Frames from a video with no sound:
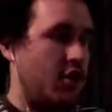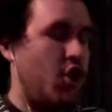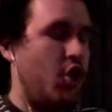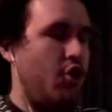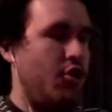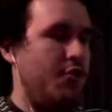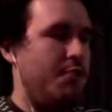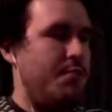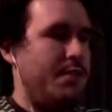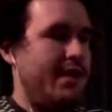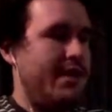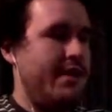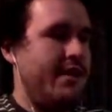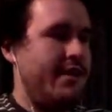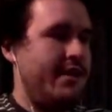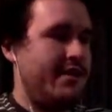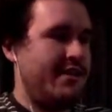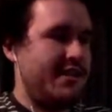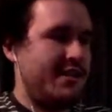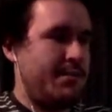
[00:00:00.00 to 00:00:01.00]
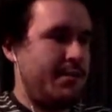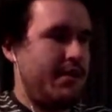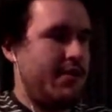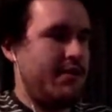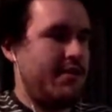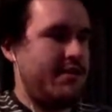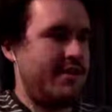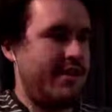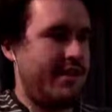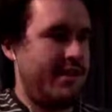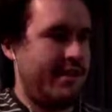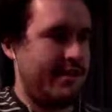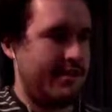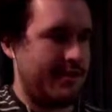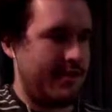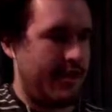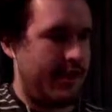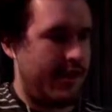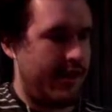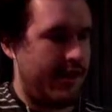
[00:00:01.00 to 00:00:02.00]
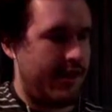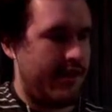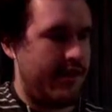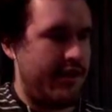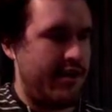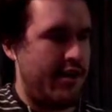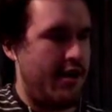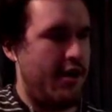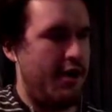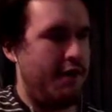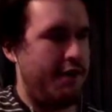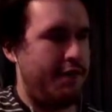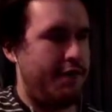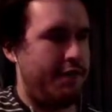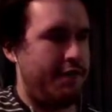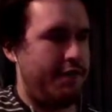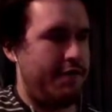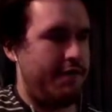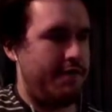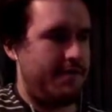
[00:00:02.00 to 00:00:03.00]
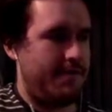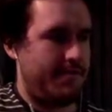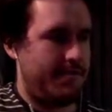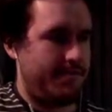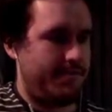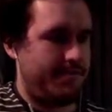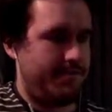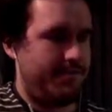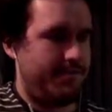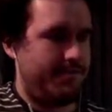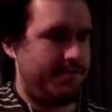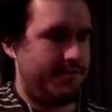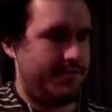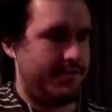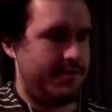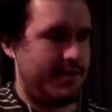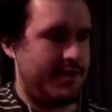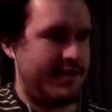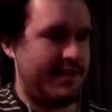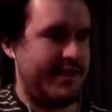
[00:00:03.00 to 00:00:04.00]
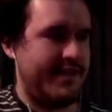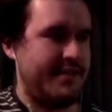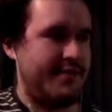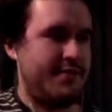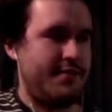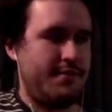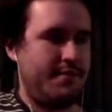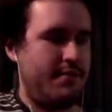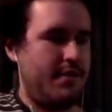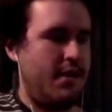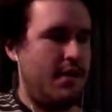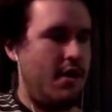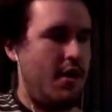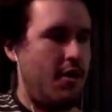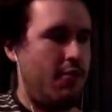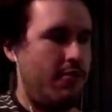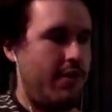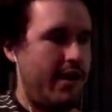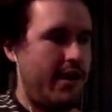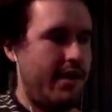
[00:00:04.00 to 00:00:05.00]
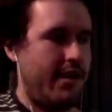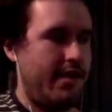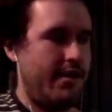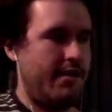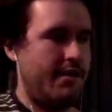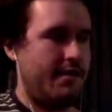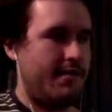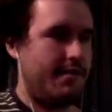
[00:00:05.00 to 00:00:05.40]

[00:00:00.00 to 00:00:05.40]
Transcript: could be a conspiracy is like enough. Like that's already